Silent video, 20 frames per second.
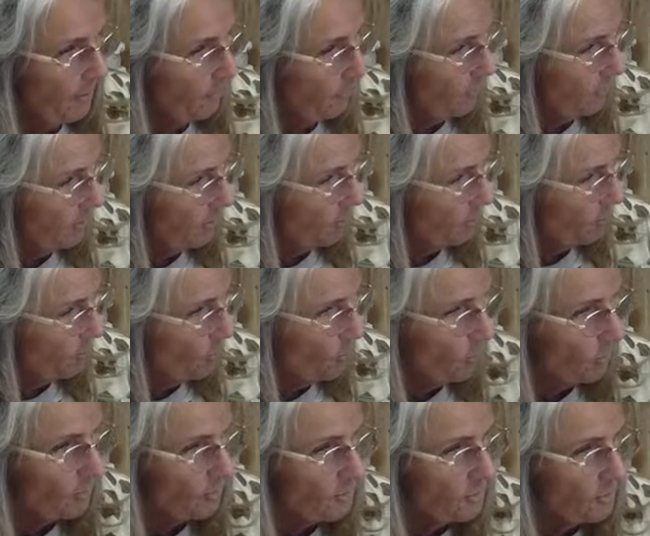on the little
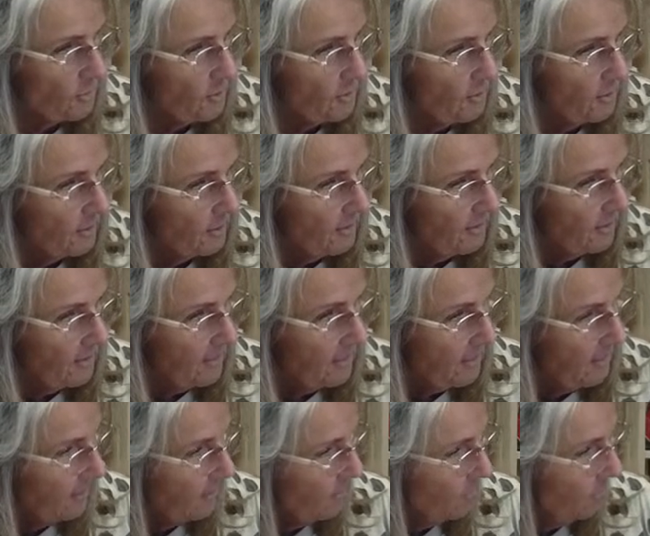porch.
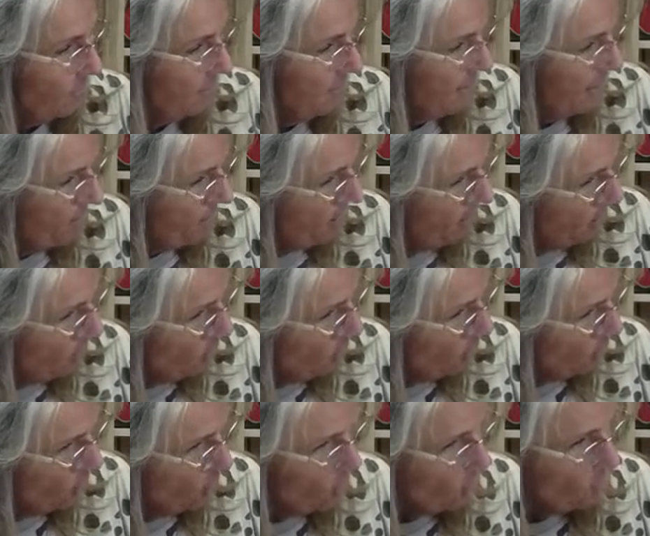Wouldn't that be
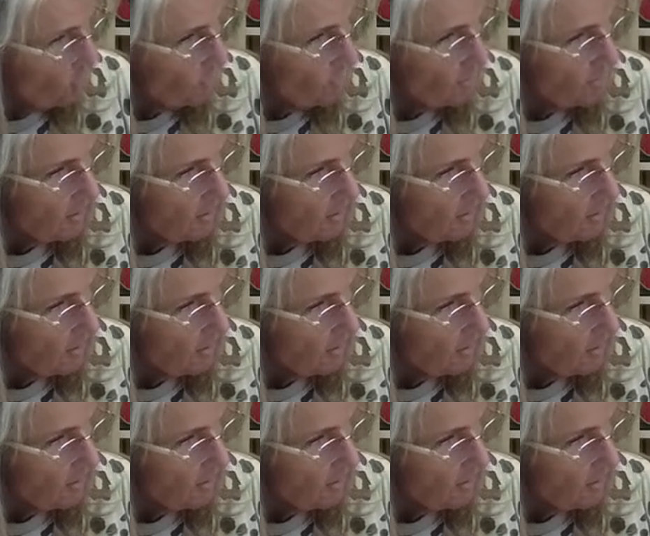cute?